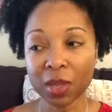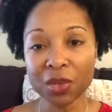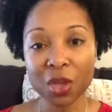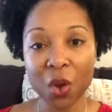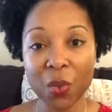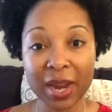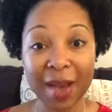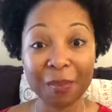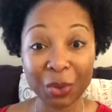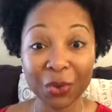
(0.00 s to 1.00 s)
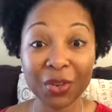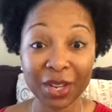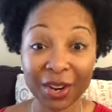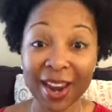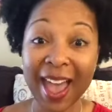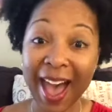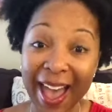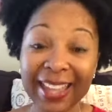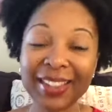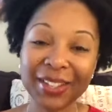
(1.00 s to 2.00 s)
So when I moved here,
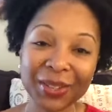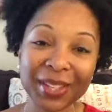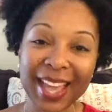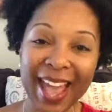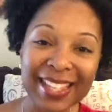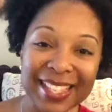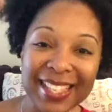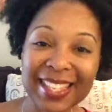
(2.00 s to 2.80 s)
I literally had to